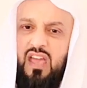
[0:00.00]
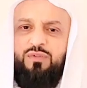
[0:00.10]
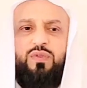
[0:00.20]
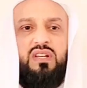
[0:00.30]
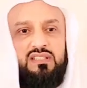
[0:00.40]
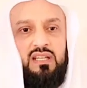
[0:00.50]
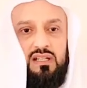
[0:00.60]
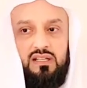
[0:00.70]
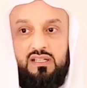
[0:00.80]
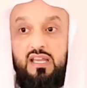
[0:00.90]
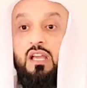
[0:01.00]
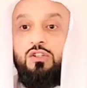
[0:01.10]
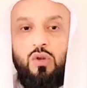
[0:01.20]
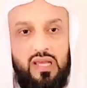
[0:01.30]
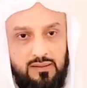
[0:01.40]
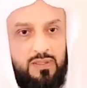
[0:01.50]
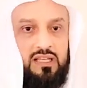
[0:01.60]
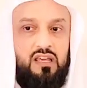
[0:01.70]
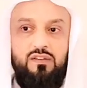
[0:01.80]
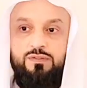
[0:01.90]
every single day. So let me
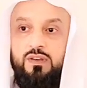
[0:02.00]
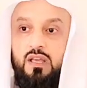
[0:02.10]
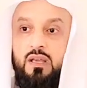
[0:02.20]
give.